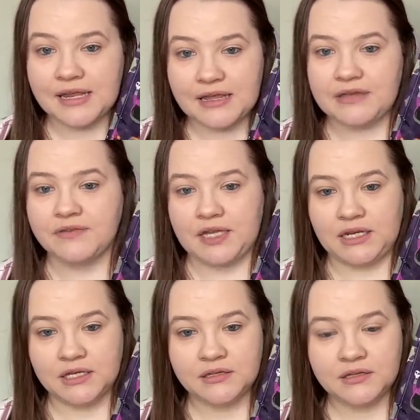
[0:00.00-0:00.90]

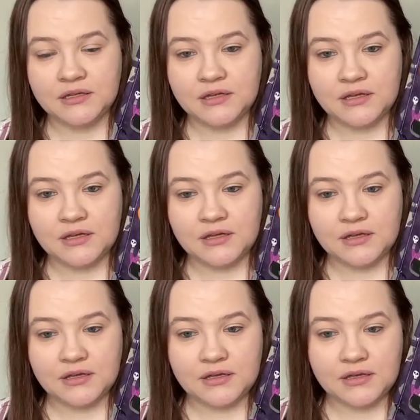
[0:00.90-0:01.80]
even,
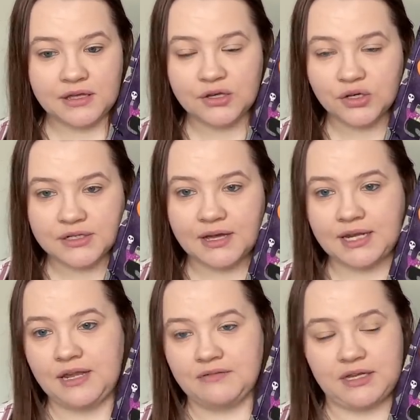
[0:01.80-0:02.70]
could not
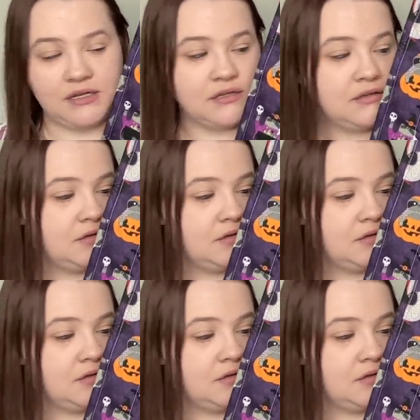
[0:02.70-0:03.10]
even